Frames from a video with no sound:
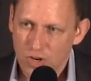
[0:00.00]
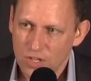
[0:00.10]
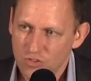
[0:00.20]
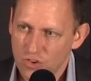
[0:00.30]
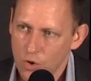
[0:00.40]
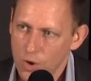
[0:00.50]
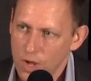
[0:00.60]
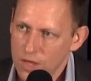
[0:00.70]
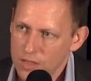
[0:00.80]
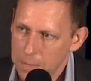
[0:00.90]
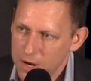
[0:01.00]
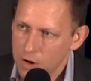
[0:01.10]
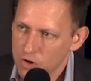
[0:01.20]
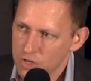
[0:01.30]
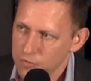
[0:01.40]
And so the
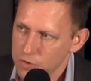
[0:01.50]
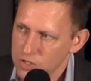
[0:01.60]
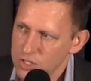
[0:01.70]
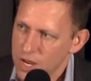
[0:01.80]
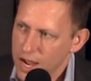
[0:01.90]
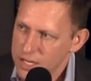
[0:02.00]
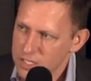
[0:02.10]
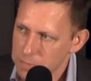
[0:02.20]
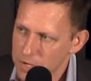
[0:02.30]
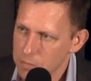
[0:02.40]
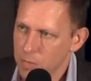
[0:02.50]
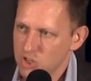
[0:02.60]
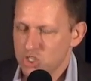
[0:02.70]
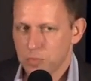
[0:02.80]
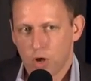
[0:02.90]
apparent difference ends up being
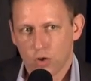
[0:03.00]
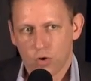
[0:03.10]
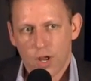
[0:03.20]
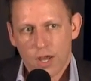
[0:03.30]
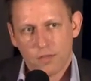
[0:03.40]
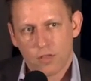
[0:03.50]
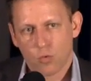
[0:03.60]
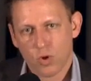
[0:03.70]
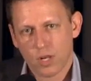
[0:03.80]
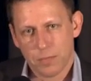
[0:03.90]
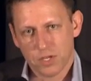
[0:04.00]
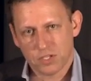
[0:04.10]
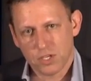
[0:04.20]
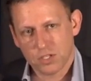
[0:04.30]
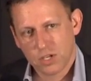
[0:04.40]
much smaller than the real
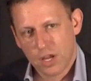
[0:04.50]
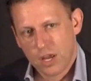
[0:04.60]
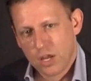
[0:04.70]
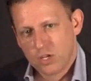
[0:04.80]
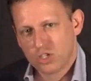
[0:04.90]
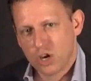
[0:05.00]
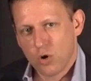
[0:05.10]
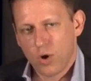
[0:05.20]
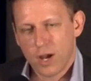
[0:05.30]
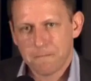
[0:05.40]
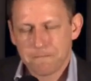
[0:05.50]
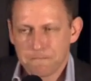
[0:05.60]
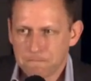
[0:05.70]
business. So,